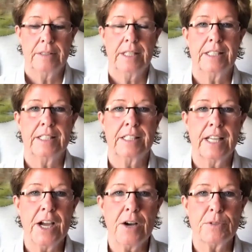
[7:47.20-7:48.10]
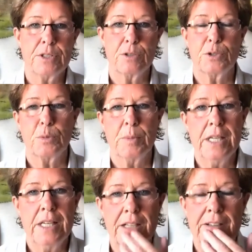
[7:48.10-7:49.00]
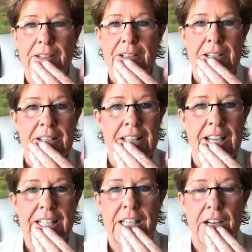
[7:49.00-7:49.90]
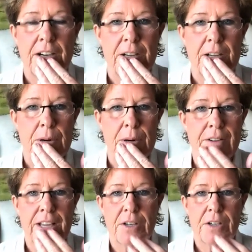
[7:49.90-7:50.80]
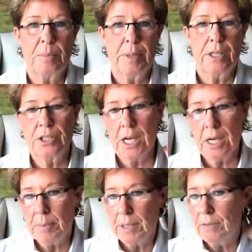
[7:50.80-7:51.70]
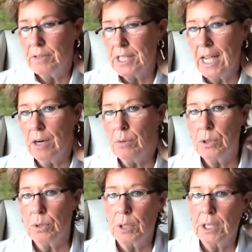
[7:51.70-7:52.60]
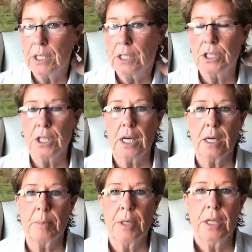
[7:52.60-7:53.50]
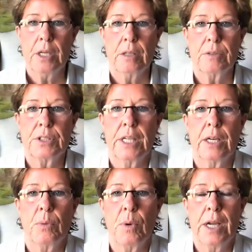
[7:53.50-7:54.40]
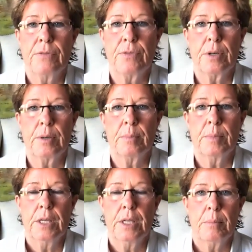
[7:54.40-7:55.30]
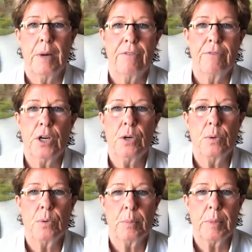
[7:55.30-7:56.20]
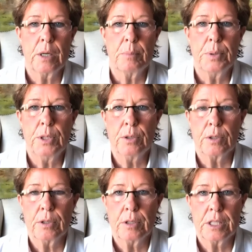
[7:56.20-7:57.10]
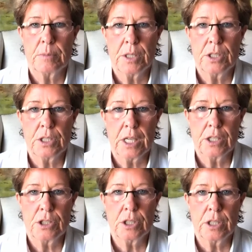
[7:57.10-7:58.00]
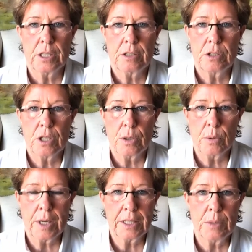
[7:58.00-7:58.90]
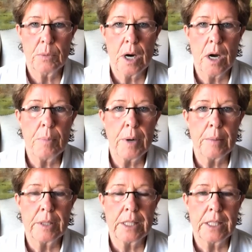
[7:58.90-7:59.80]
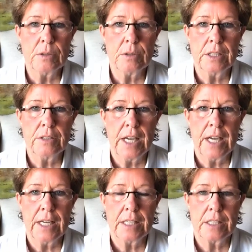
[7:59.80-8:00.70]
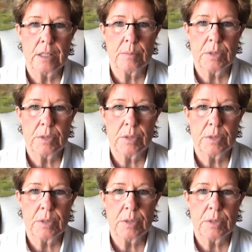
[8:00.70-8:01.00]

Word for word: and stay off of social media. That's an area where I've got to do a better job of is I don't do a really good job of staying away from my phone or my computer as much as I should. So I think we're all probably guilty of that in some